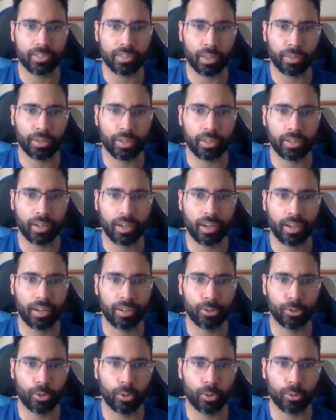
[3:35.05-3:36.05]
I think,
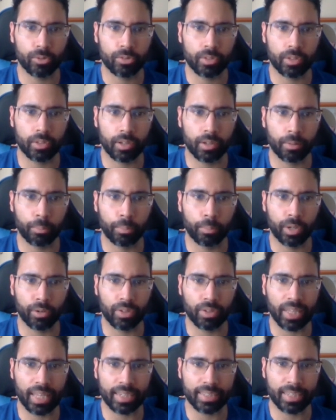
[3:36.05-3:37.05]
it was a bit of a
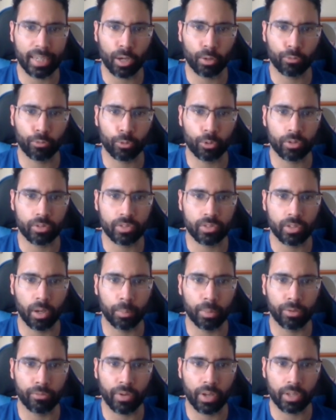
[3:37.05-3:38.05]
letdown for some
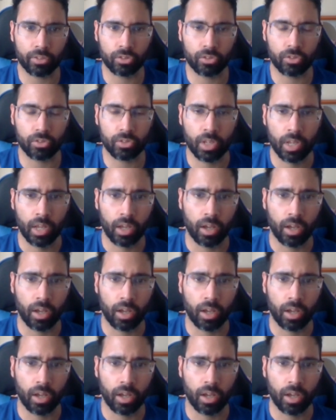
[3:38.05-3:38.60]
investors.